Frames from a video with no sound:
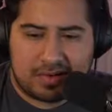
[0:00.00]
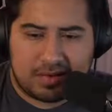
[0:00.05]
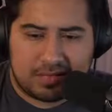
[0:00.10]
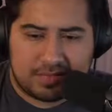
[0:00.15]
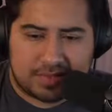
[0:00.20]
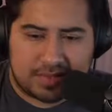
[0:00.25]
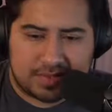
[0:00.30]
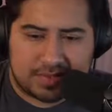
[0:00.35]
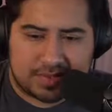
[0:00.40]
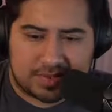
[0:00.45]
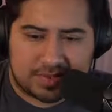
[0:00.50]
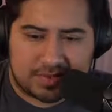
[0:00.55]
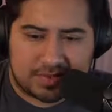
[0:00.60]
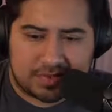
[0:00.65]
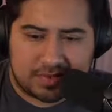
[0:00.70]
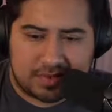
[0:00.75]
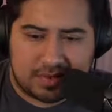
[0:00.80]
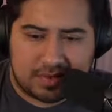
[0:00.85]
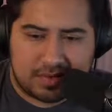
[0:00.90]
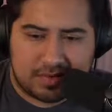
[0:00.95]
this is
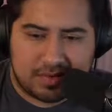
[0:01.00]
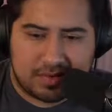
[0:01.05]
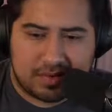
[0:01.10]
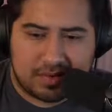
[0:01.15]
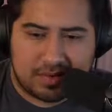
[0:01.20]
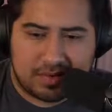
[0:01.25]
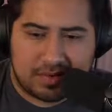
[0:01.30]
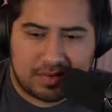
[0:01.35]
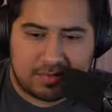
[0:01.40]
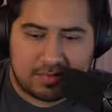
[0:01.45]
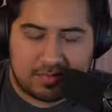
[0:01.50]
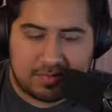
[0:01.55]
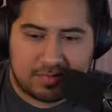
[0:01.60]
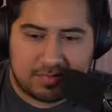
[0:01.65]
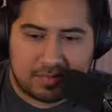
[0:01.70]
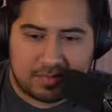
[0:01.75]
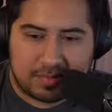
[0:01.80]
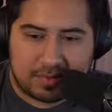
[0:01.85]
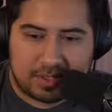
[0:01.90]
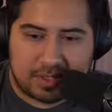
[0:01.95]
longer. Nope.
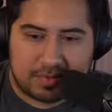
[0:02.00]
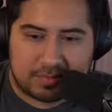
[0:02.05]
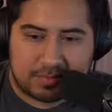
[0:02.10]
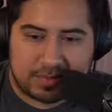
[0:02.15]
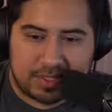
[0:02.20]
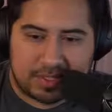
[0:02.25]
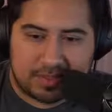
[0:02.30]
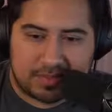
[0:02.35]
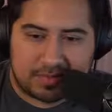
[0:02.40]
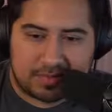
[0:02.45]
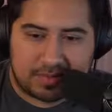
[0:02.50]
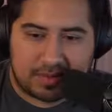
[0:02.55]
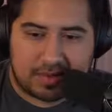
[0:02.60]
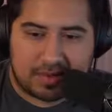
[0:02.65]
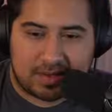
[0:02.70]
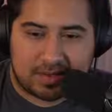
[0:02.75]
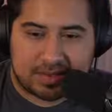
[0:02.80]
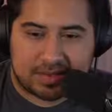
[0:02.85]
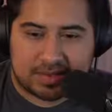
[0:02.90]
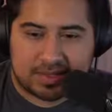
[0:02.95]
Kamino
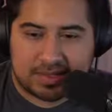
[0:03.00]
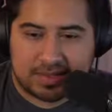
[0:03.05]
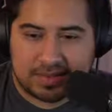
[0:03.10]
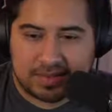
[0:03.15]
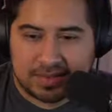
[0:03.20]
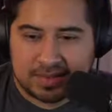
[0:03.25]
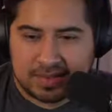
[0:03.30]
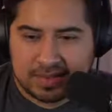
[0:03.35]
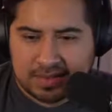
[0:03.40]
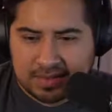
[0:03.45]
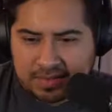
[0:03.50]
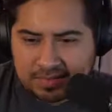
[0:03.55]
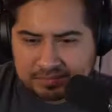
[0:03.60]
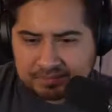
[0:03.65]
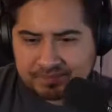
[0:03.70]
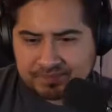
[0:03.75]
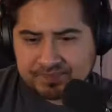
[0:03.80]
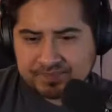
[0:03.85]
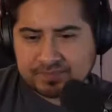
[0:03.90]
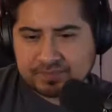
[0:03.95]
lost.
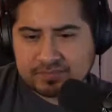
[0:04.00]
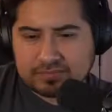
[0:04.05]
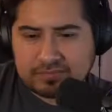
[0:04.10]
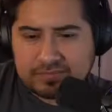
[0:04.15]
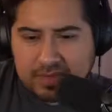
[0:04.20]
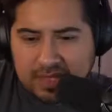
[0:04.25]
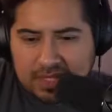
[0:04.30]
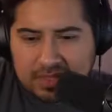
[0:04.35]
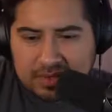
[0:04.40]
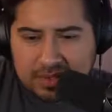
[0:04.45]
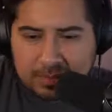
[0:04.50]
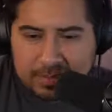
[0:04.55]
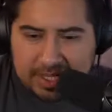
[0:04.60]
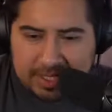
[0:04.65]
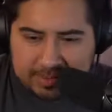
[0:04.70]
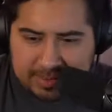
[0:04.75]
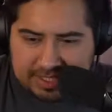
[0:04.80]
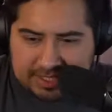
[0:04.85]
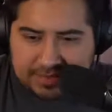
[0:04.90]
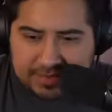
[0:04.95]
The
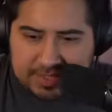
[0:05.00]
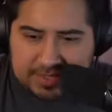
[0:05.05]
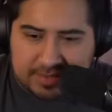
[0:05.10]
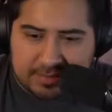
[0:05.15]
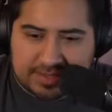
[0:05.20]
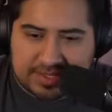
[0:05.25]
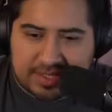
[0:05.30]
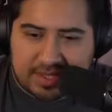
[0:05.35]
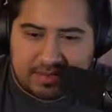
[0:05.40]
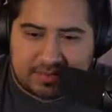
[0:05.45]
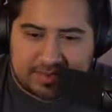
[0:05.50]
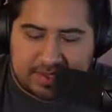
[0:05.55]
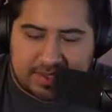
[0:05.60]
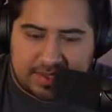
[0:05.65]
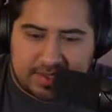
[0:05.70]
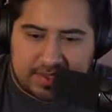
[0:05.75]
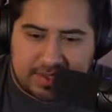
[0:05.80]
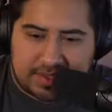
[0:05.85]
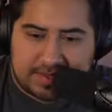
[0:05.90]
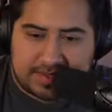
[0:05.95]
Bad Batch find themselves
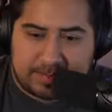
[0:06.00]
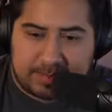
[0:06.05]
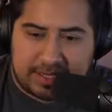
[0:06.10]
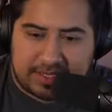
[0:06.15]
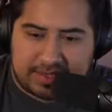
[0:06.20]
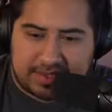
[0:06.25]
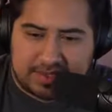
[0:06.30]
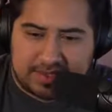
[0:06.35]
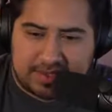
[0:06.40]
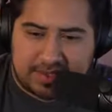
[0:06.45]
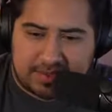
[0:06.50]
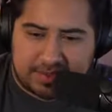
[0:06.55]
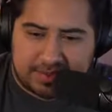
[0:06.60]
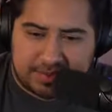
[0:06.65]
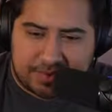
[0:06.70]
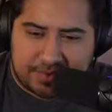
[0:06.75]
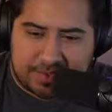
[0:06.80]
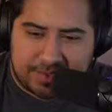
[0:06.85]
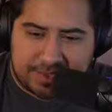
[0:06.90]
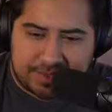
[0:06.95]
in unexpected
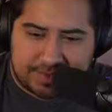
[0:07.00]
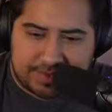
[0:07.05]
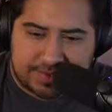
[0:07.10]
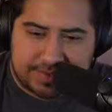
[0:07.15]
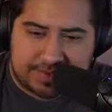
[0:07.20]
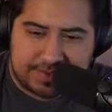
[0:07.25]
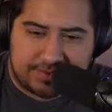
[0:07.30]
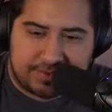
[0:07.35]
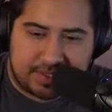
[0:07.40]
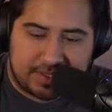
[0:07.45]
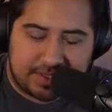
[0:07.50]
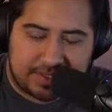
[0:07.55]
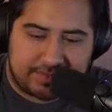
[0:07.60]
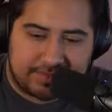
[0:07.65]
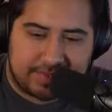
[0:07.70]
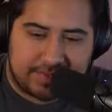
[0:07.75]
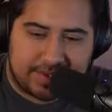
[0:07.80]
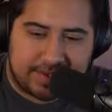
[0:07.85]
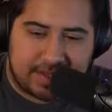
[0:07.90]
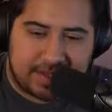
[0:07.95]
territory in this thrilling
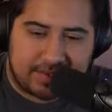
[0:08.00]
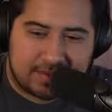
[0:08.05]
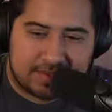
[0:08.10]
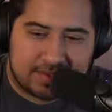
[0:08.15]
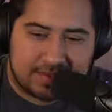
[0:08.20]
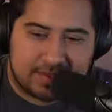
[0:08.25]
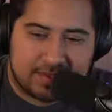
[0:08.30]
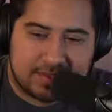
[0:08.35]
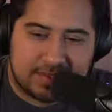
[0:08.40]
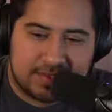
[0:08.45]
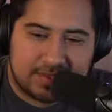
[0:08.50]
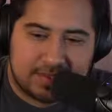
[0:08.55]
finale.